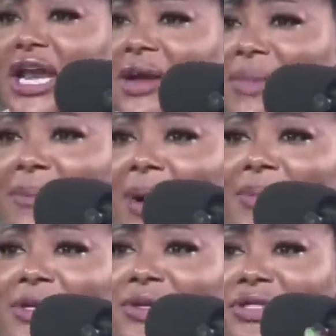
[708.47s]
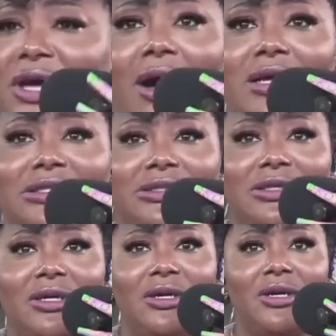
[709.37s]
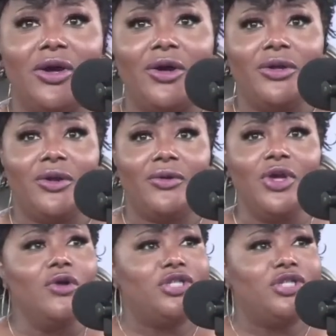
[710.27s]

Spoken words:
about barbecue sauce. You